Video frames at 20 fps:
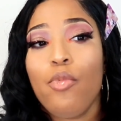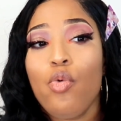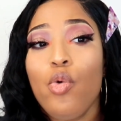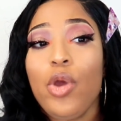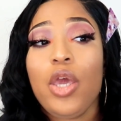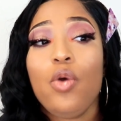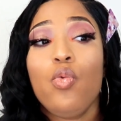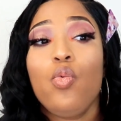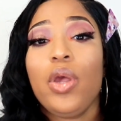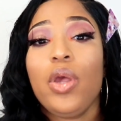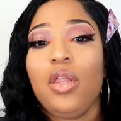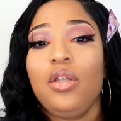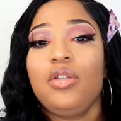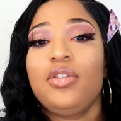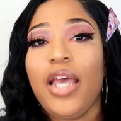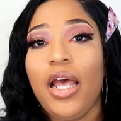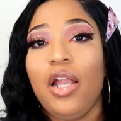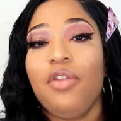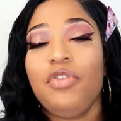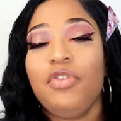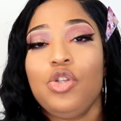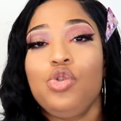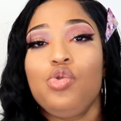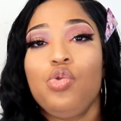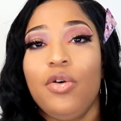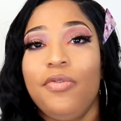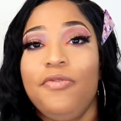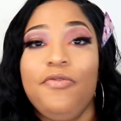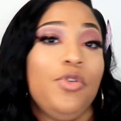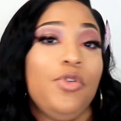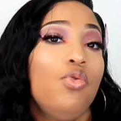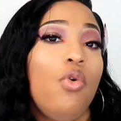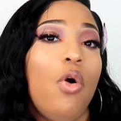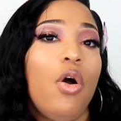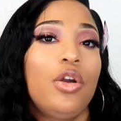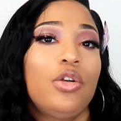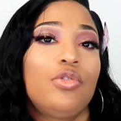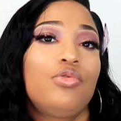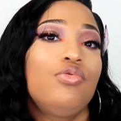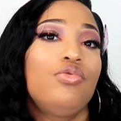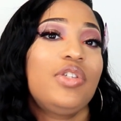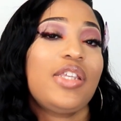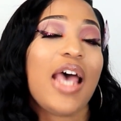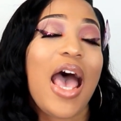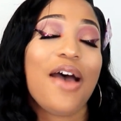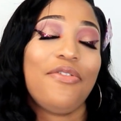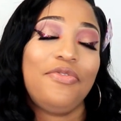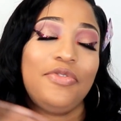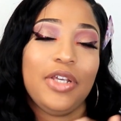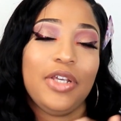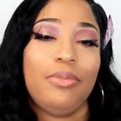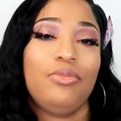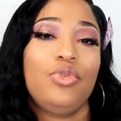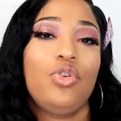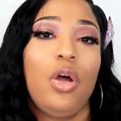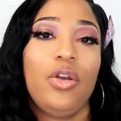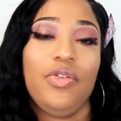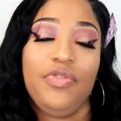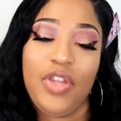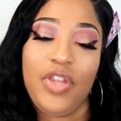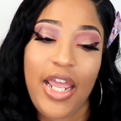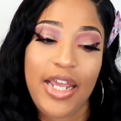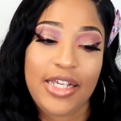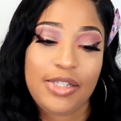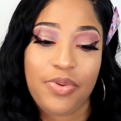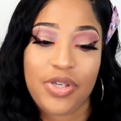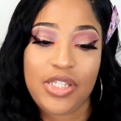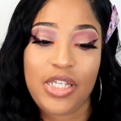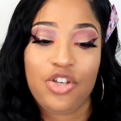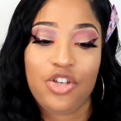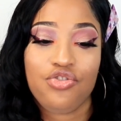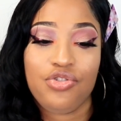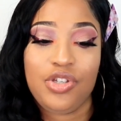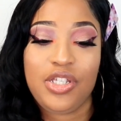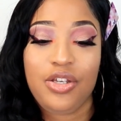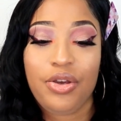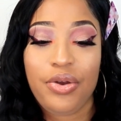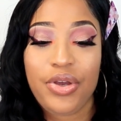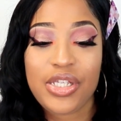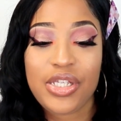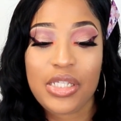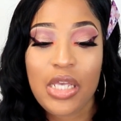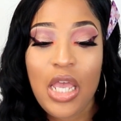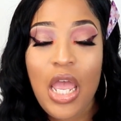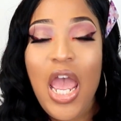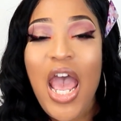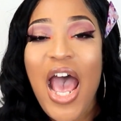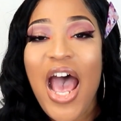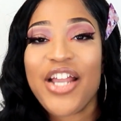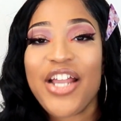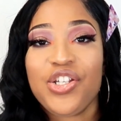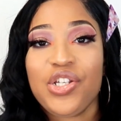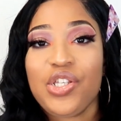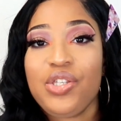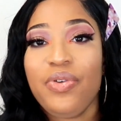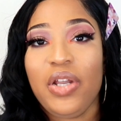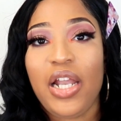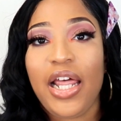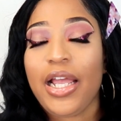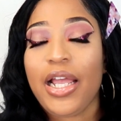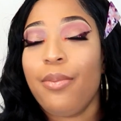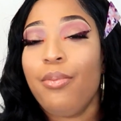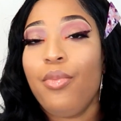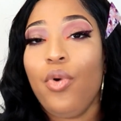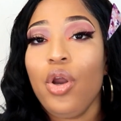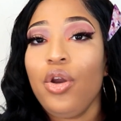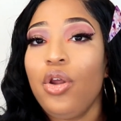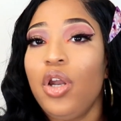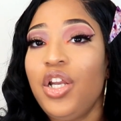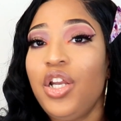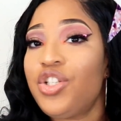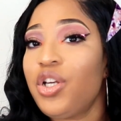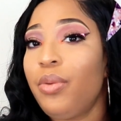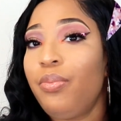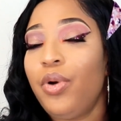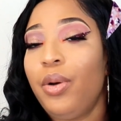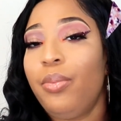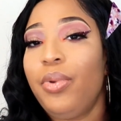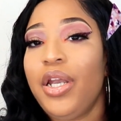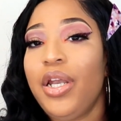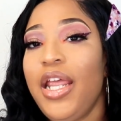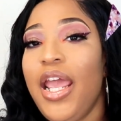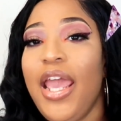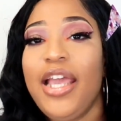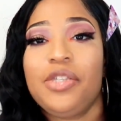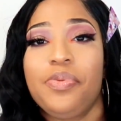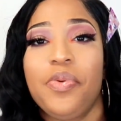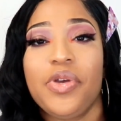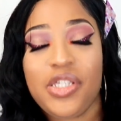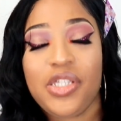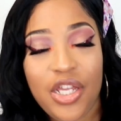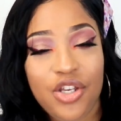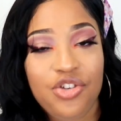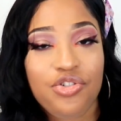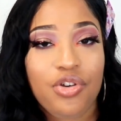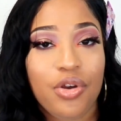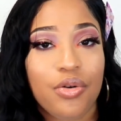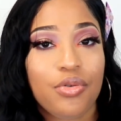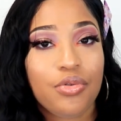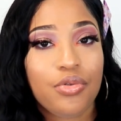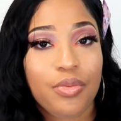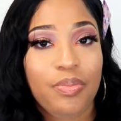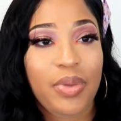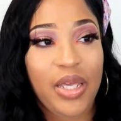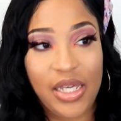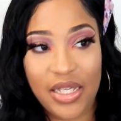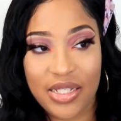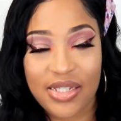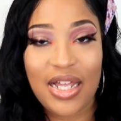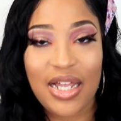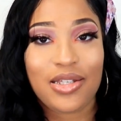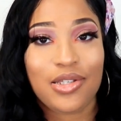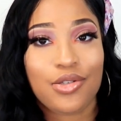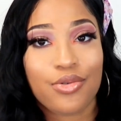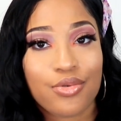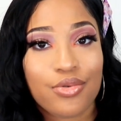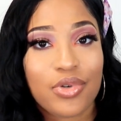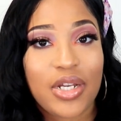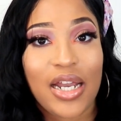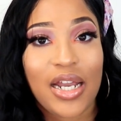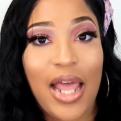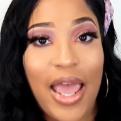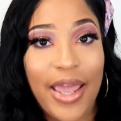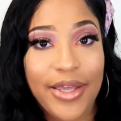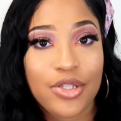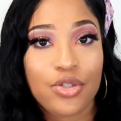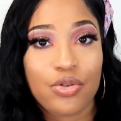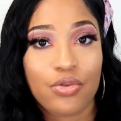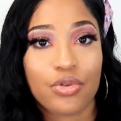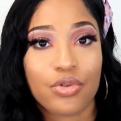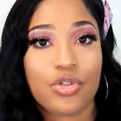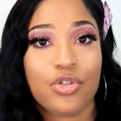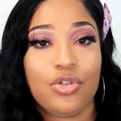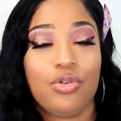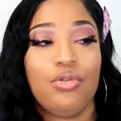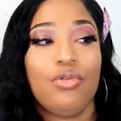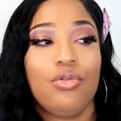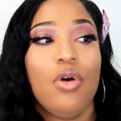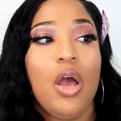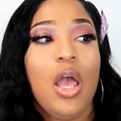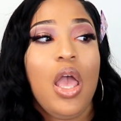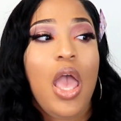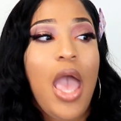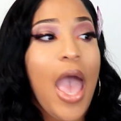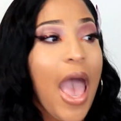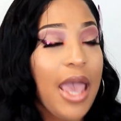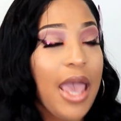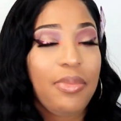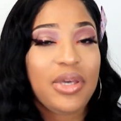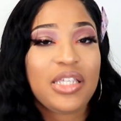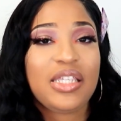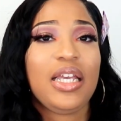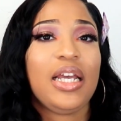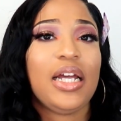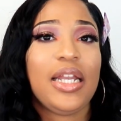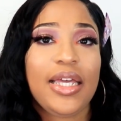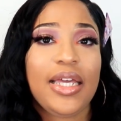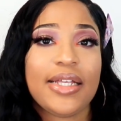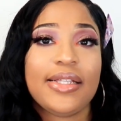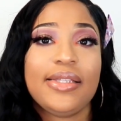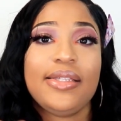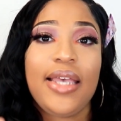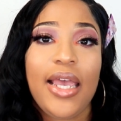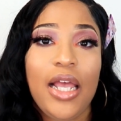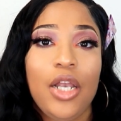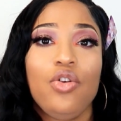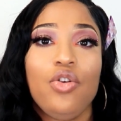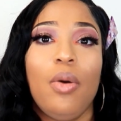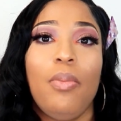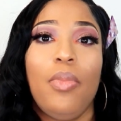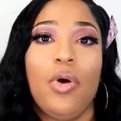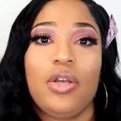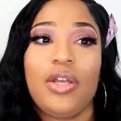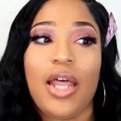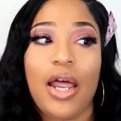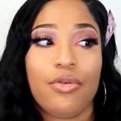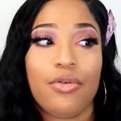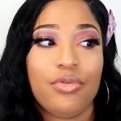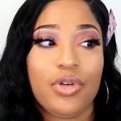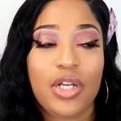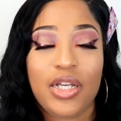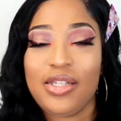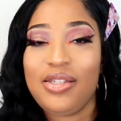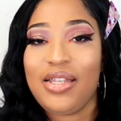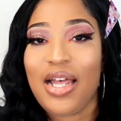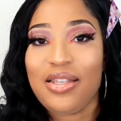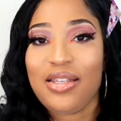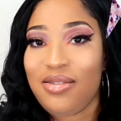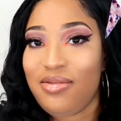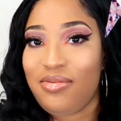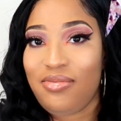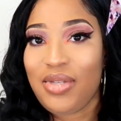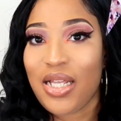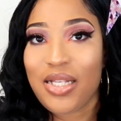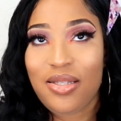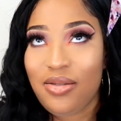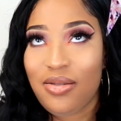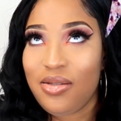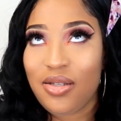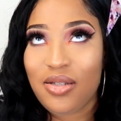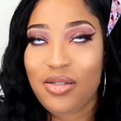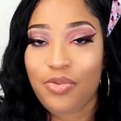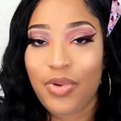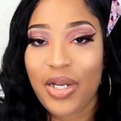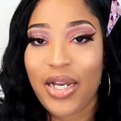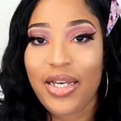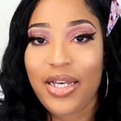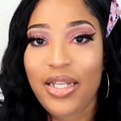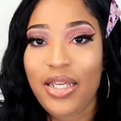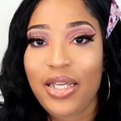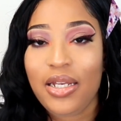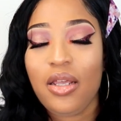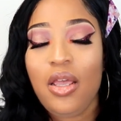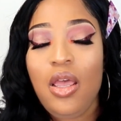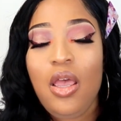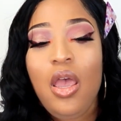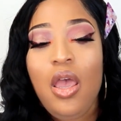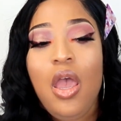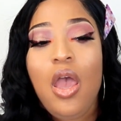We will delve into a few other routes after I'm done with the express entry series. I just feel like I'm more knowledgeable about the express entry route because that's the route that I took. So I basically can tell you about that route because that's just what I did.